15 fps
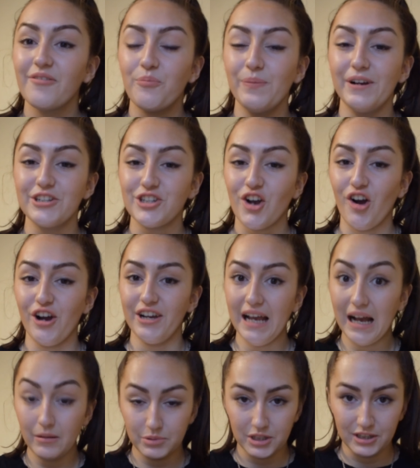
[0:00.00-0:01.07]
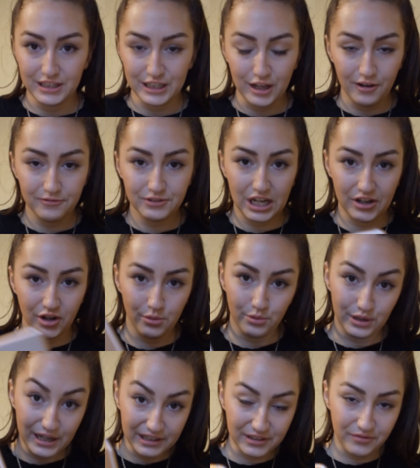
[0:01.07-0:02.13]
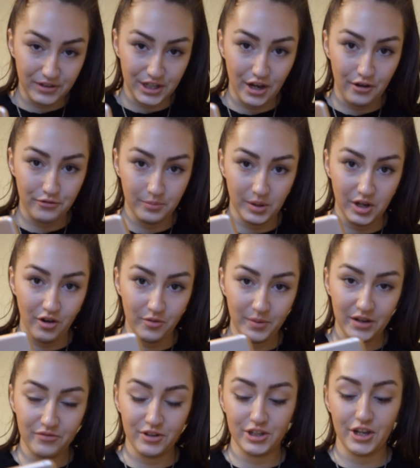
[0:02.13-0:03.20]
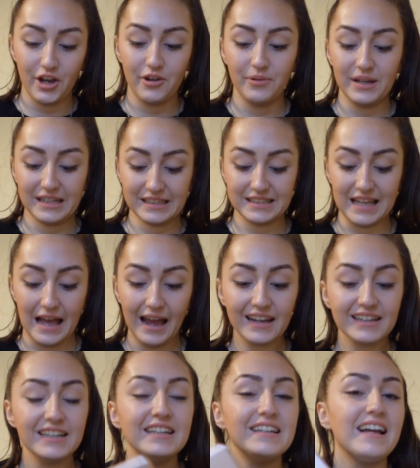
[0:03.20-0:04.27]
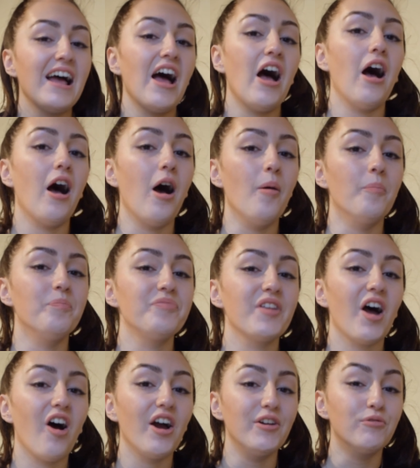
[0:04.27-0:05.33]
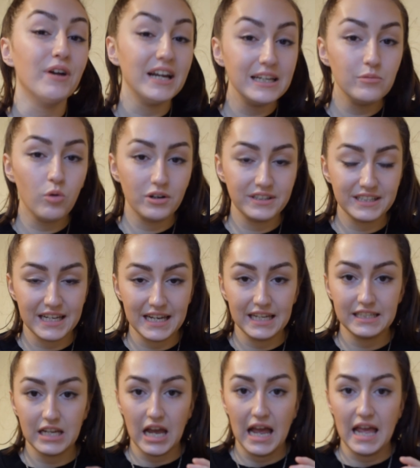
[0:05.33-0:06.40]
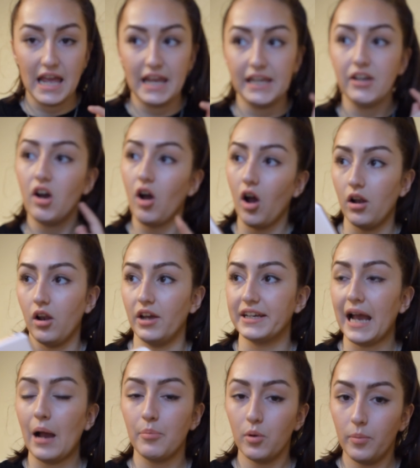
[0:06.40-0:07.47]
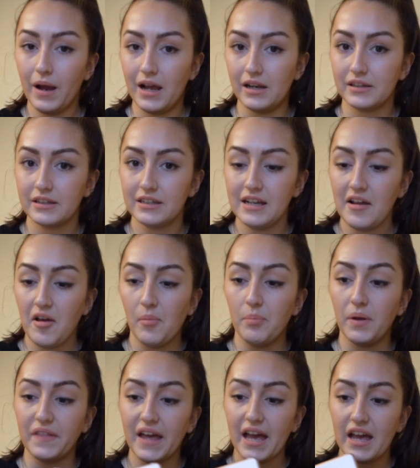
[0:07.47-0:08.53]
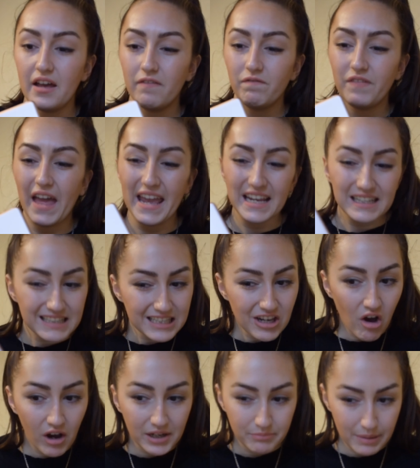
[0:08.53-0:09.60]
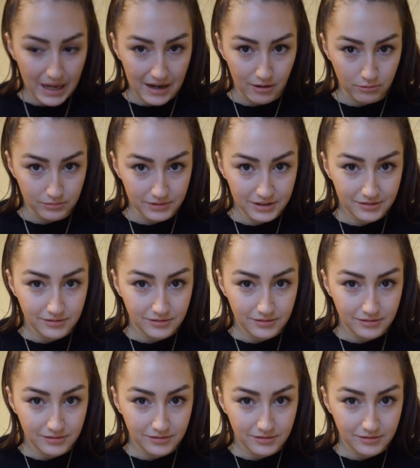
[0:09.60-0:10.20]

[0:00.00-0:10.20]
which I absolutely loved, and I will link the video for my iPad video in a sec, I really wanted a Apple Pen, but they're £89